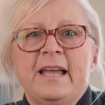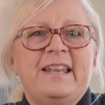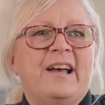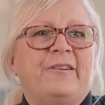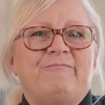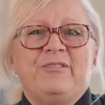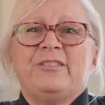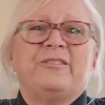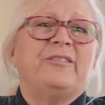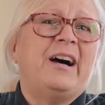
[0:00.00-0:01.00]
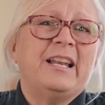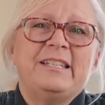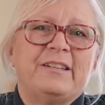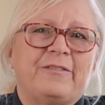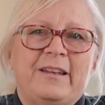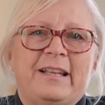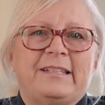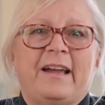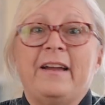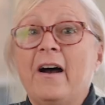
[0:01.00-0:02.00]
Now, there's a lot of different
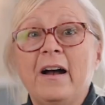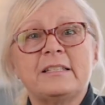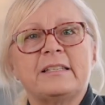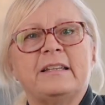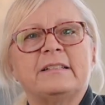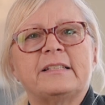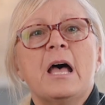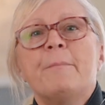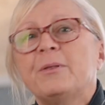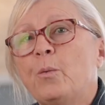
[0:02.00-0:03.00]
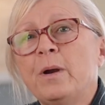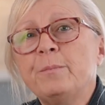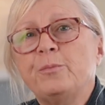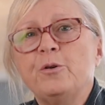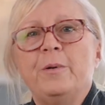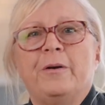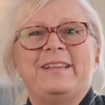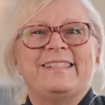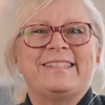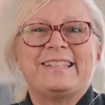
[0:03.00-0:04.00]
antioxidants, but the one in
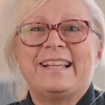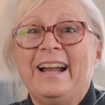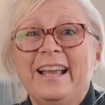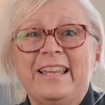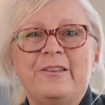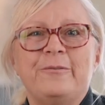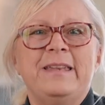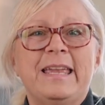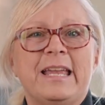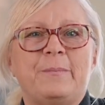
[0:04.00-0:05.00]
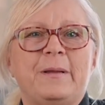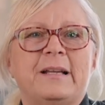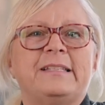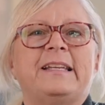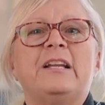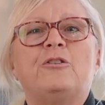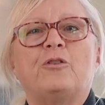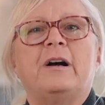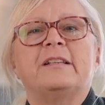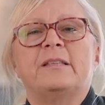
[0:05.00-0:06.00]
blueberries is kind of unique because it can
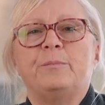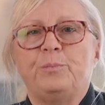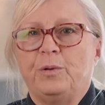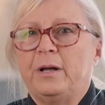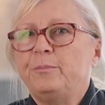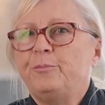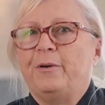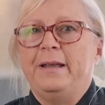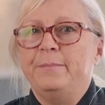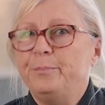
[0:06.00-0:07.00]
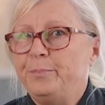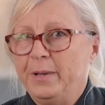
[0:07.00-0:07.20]
cross the blood-brain